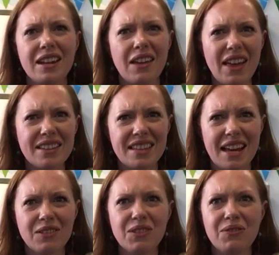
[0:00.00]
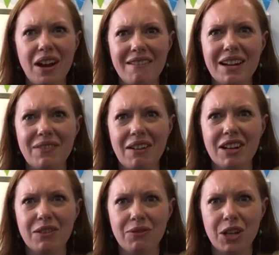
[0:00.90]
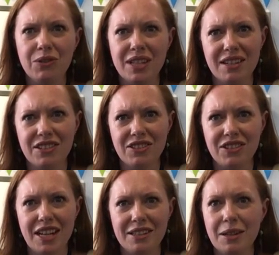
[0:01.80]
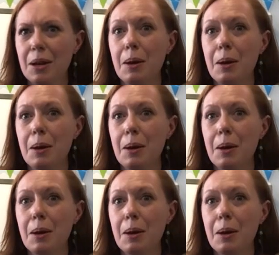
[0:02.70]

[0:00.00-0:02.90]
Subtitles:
Now that sounds very, very confusing, doesn't it?